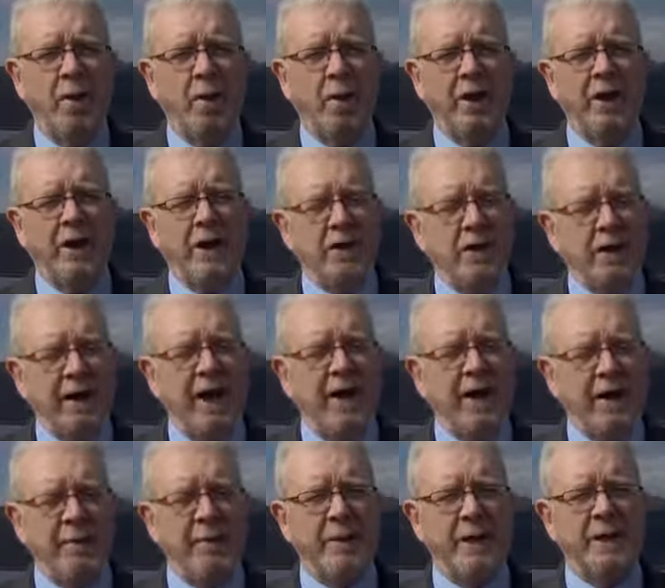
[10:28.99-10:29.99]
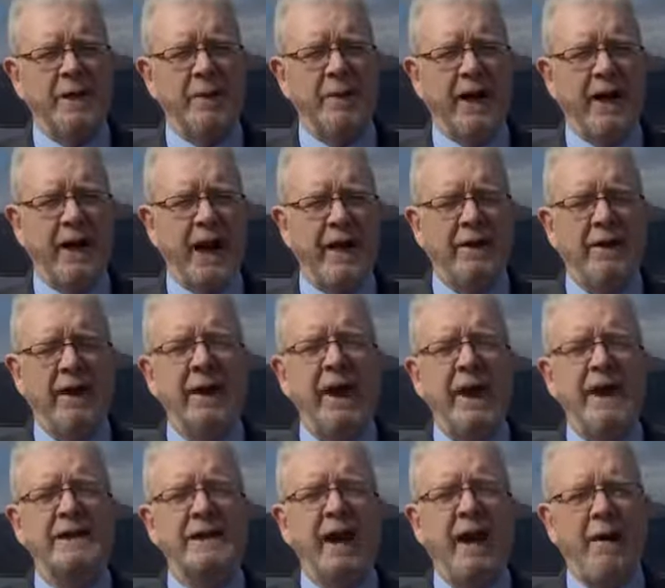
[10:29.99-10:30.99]
What the UK government is looking at
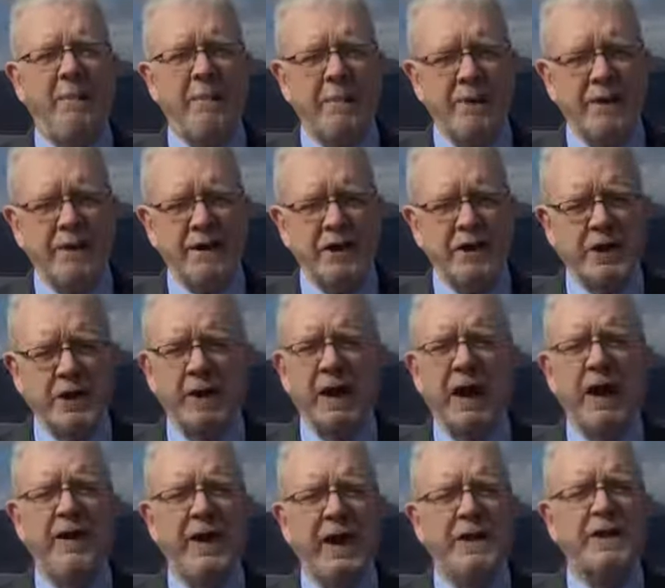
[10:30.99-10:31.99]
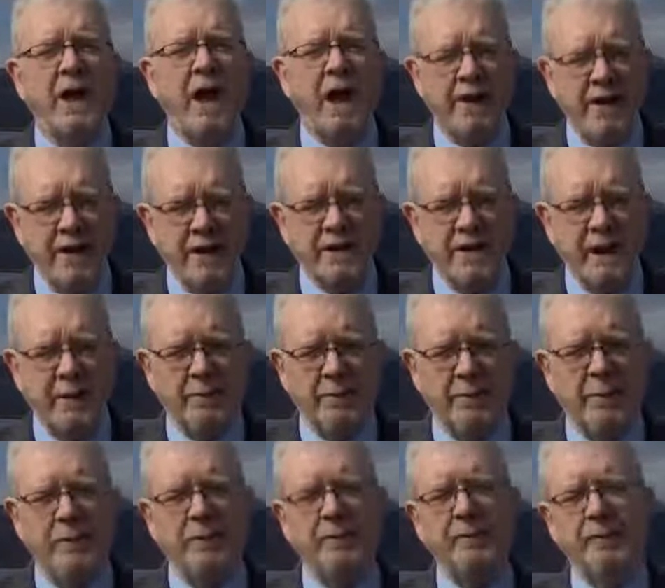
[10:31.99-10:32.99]
is imposition, and that's
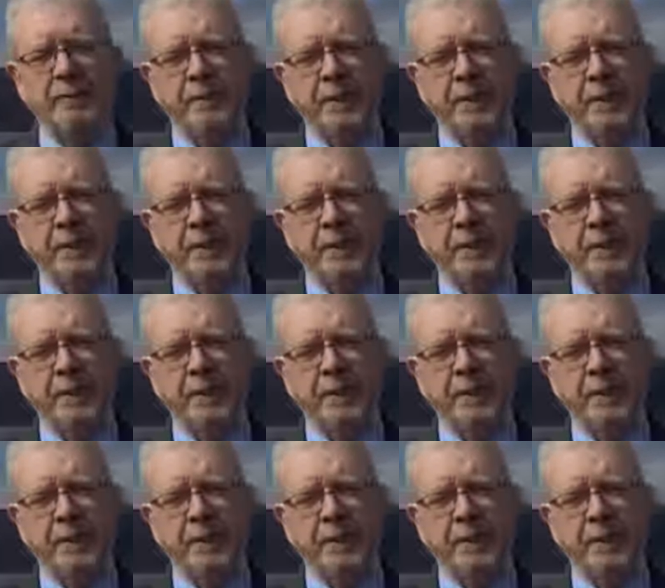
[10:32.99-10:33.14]
unacceptable.